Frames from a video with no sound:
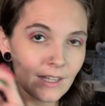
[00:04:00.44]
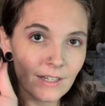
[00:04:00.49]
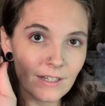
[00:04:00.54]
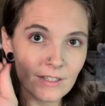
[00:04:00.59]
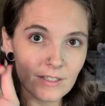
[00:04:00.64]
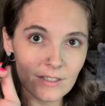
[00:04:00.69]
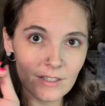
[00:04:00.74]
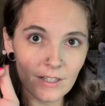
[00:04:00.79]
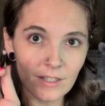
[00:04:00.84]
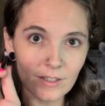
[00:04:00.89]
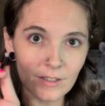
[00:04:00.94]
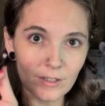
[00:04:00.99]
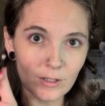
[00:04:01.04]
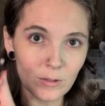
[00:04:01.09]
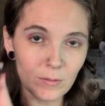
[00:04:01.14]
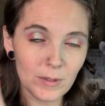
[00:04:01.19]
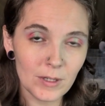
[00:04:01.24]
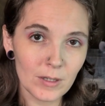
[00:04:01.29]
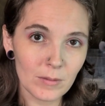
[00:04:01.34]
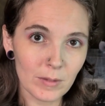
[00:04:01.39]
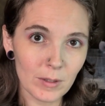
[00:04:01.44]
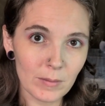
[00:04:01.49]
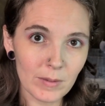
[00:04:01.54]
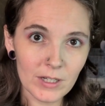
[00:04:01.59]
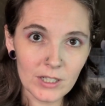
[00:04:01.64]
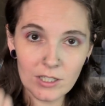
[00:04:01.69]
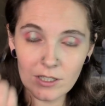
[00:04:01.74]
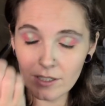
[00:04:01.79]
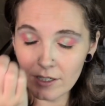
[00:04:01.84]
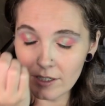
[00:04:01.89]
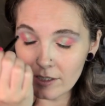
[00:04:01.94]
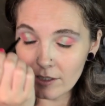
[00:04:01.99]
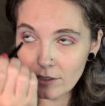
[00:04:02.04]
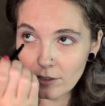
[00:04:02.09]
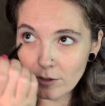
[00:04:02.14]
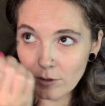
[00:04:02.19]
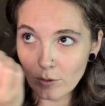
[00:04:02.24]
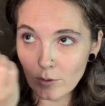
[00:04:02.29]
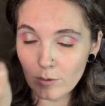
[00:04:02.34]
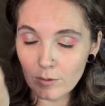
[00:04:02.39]
I just get a little bit on my brush.
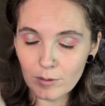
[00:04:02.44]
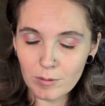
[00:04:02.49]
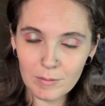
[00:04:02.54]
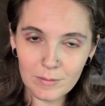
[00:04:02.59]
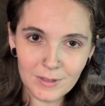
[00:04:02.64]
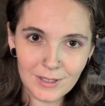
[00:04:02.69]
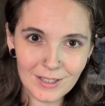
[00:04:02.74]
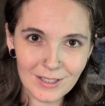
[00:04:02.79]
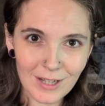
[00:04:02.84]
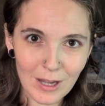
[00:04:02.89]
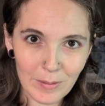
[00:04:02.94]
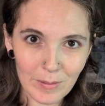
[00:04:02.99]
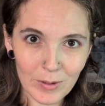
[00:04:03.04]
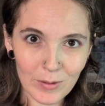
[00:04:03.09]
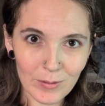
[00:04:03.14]
I'm going to dab